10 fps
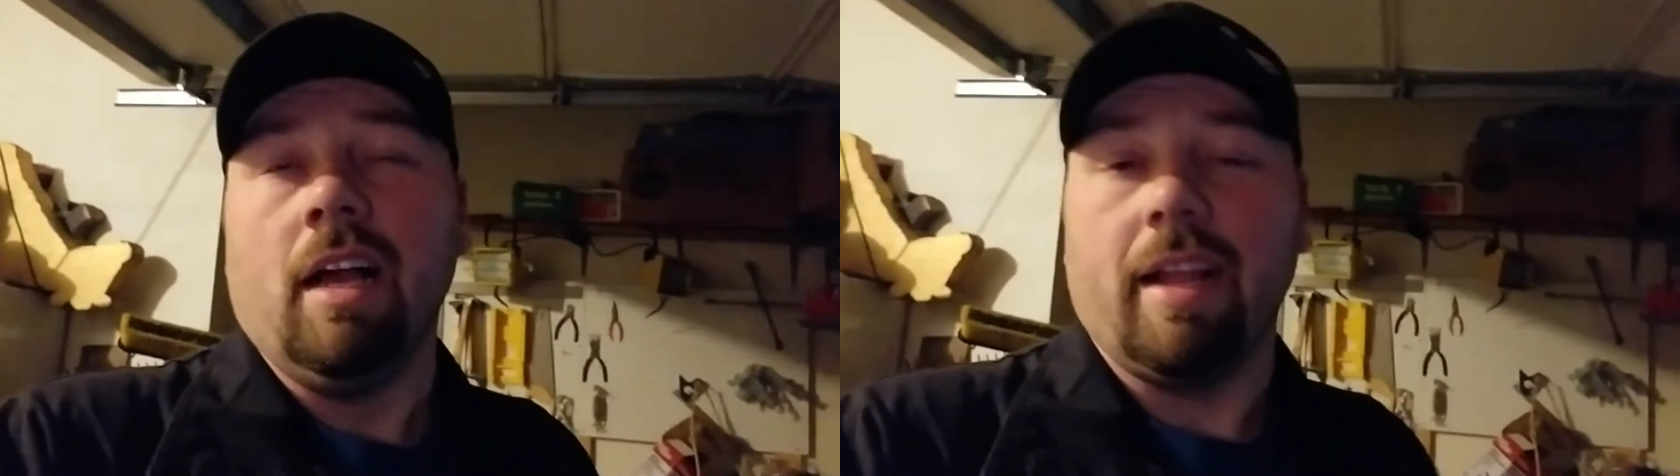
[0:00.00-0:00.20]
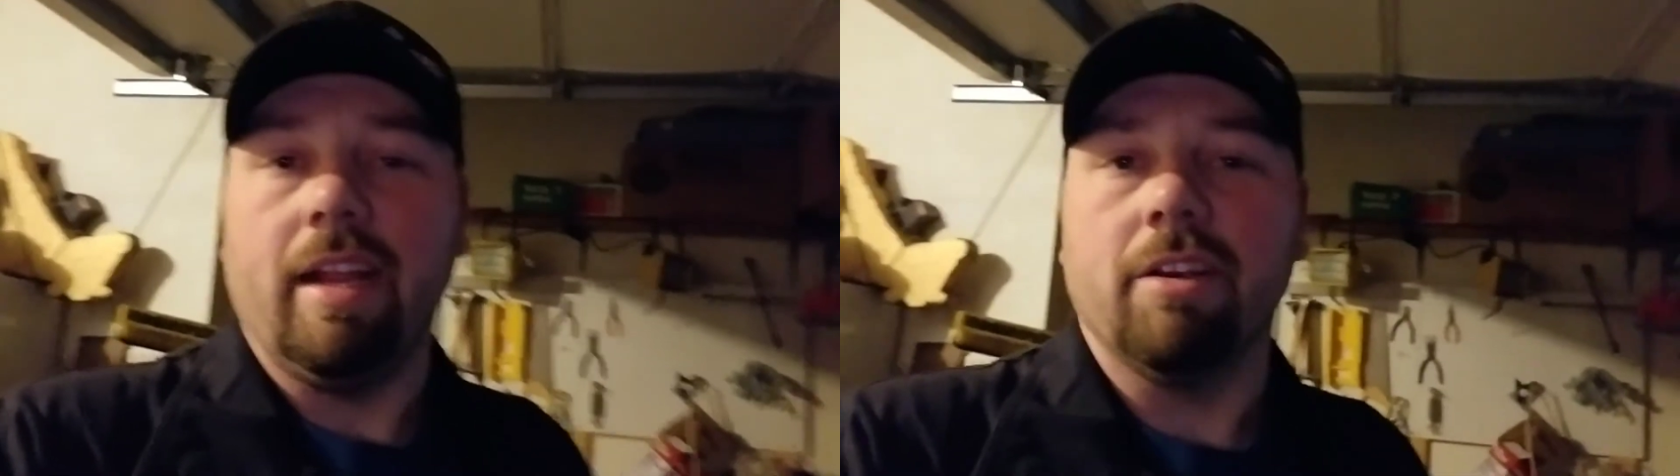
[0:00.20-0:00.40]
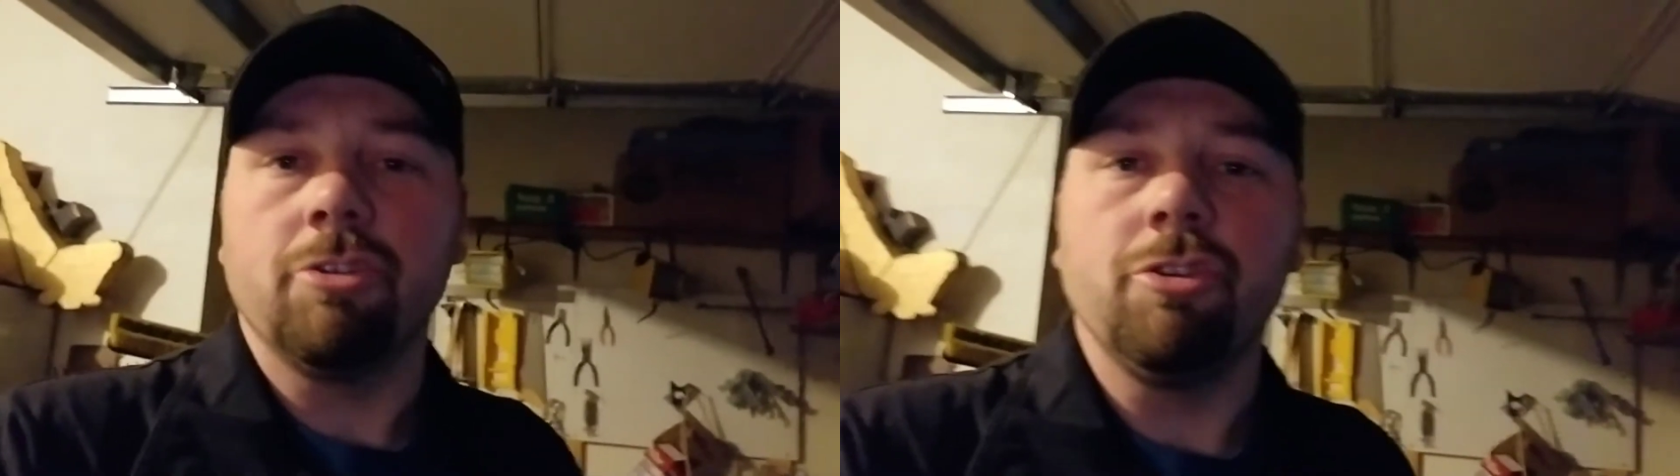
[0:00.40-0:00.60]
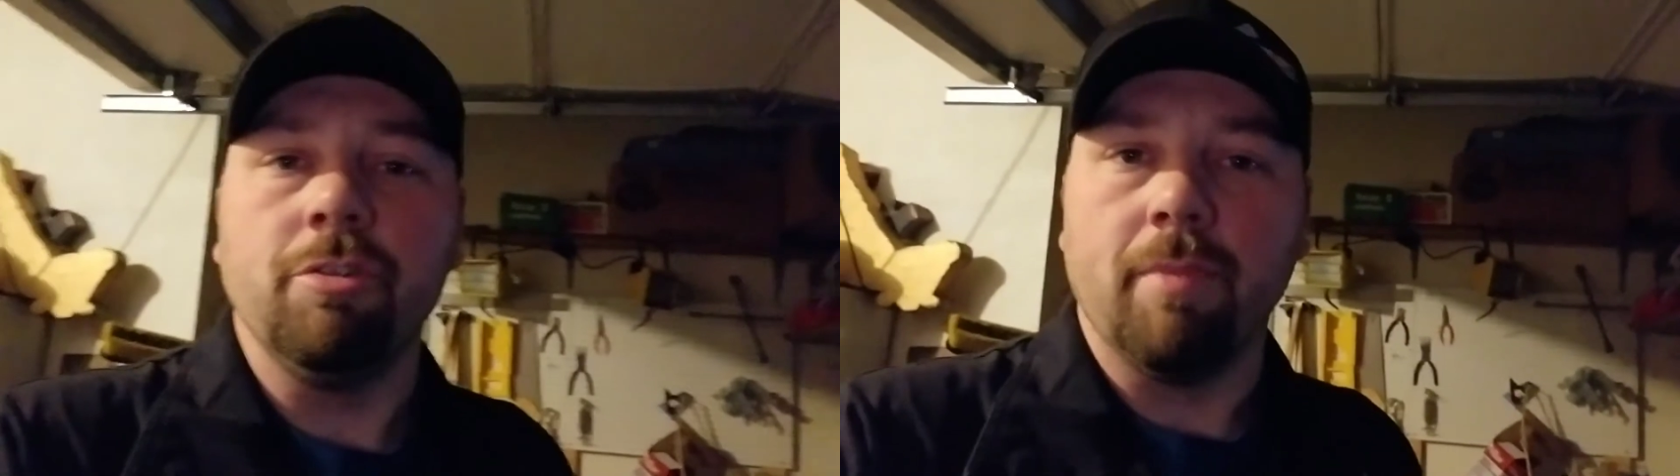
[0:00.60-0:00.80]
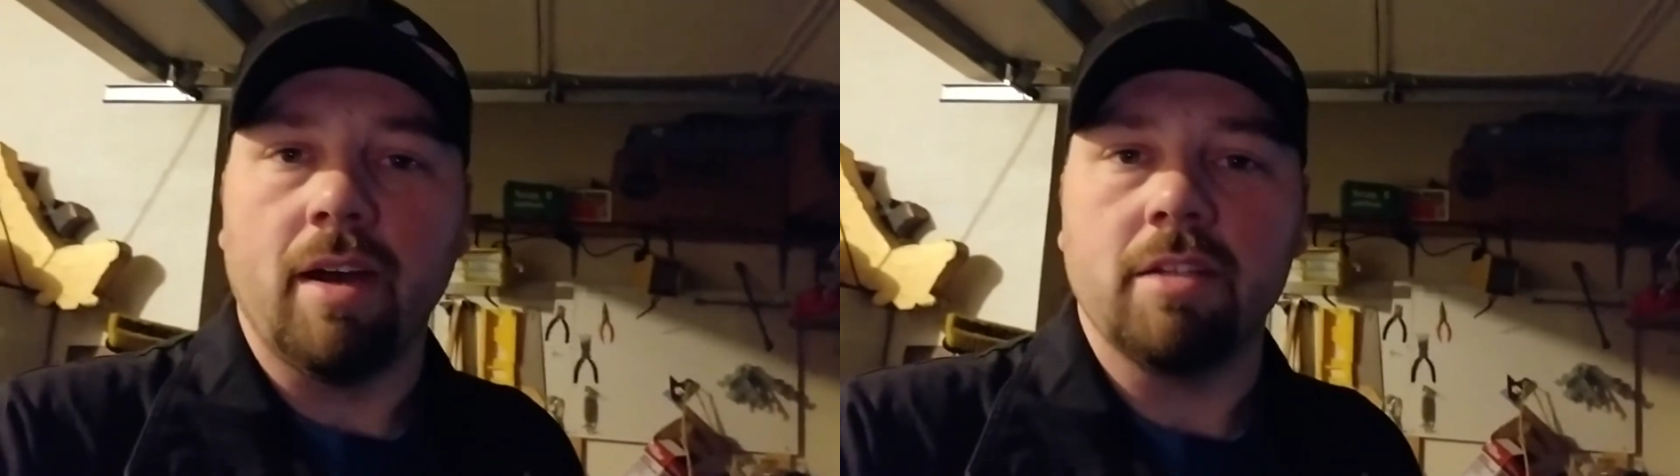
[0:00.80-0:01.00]
a year and
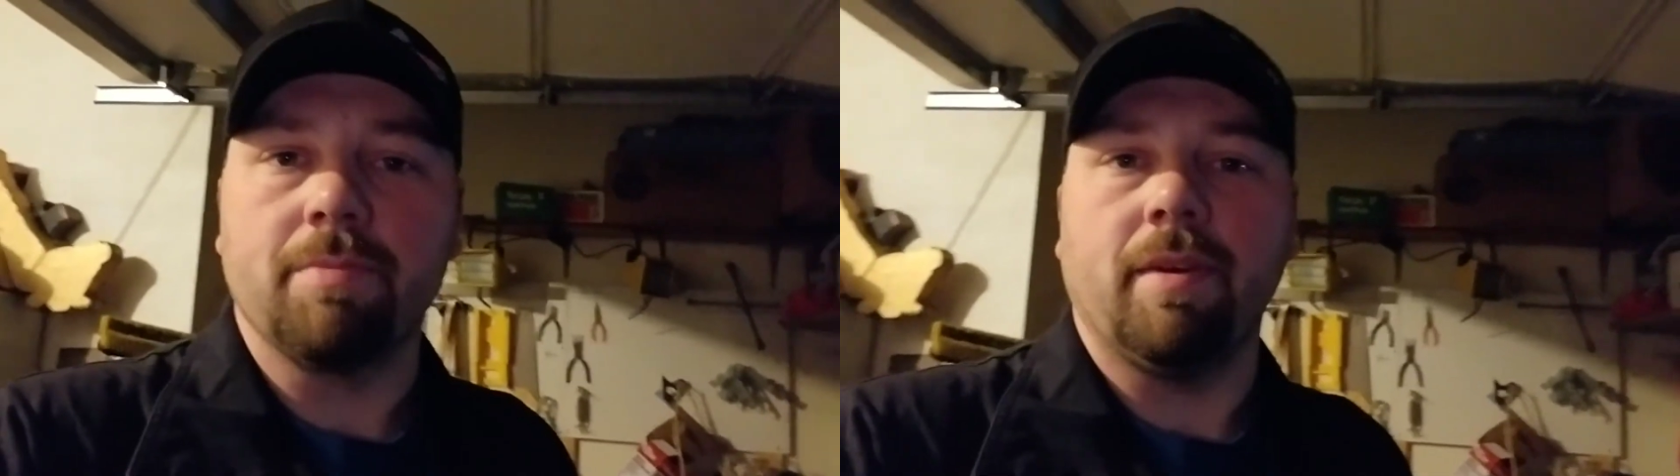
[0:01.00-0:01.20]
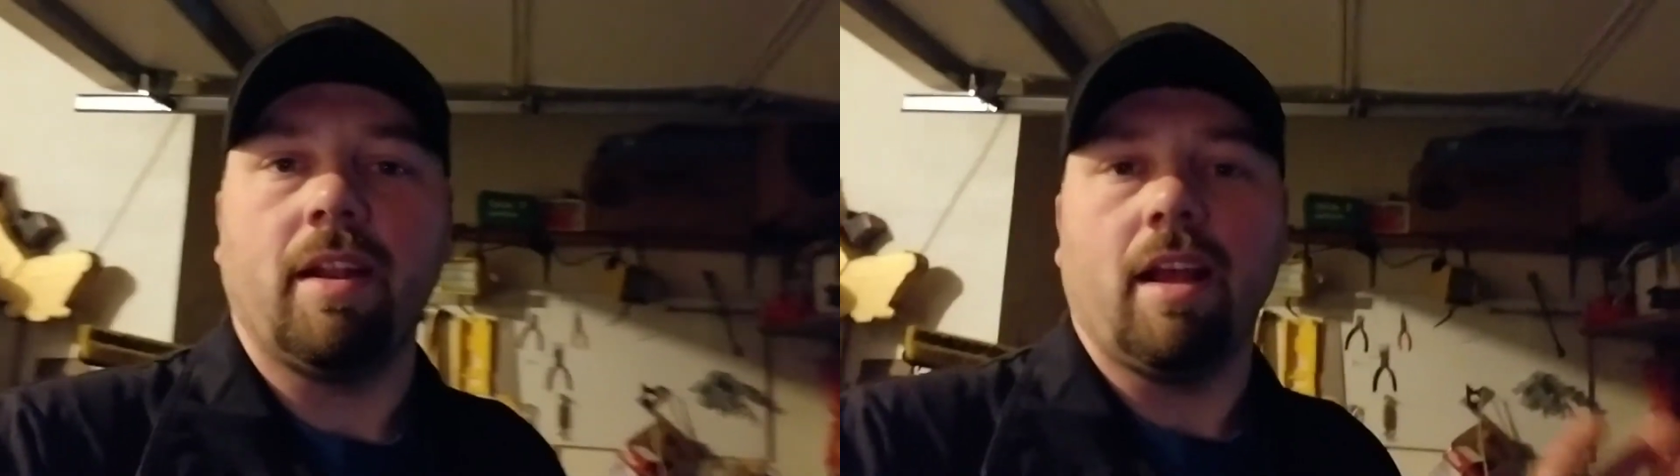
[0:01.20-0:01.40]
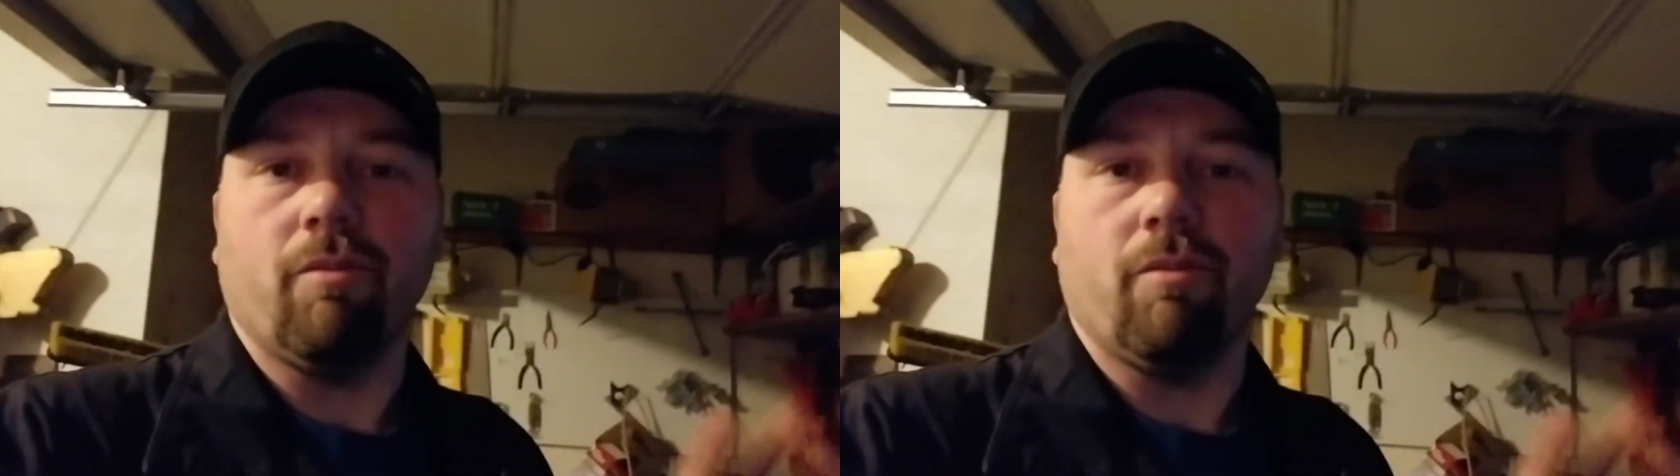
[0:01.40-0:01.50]
two months, but